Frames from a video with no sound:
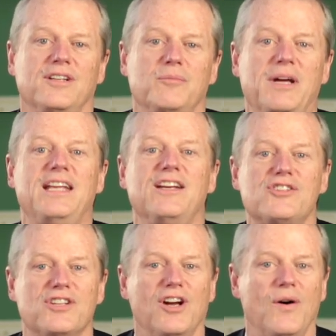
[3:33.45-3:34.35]
Many
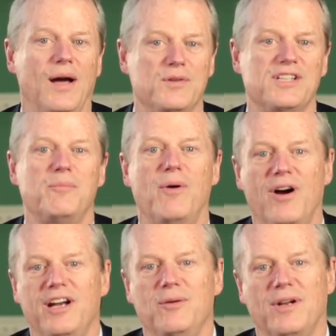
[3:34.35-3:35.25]
years ago, I was at a
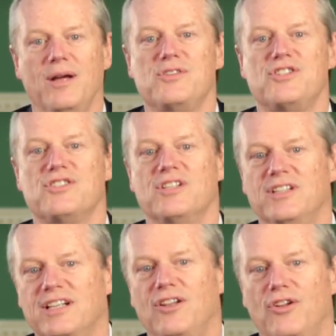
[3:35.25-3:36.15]
party when I was just a
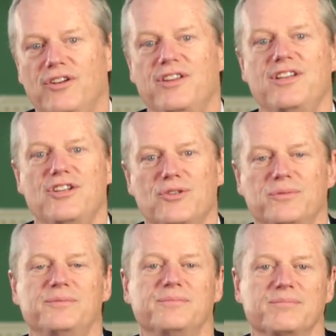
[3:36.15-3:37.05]
little older than
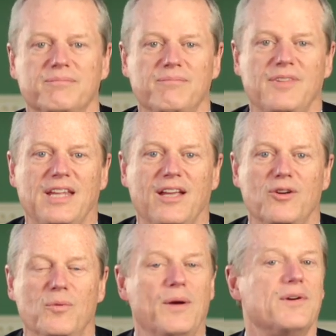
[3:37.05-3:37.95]
you.
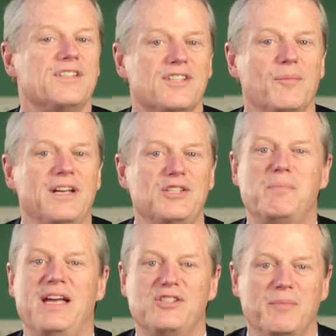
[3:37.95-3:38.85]
We were in somebody's
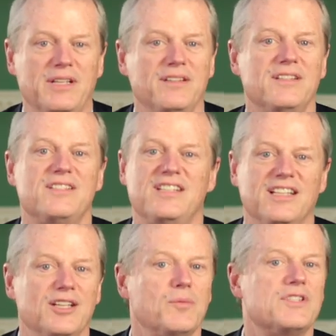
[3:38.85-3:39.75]
basement, the
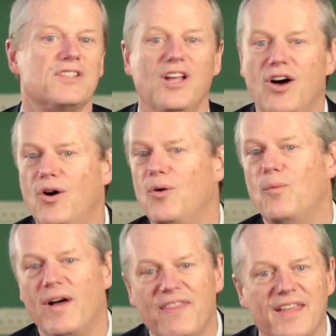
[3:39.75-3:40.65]
ceiling was low,
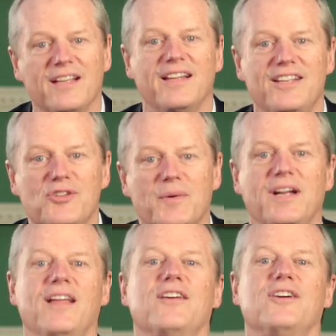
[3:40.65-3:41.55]
one thing led to
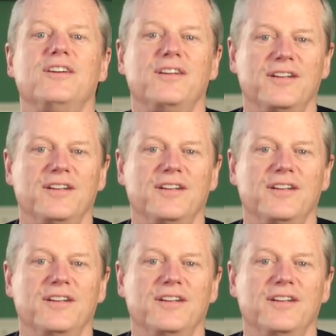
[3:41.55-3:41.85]
another,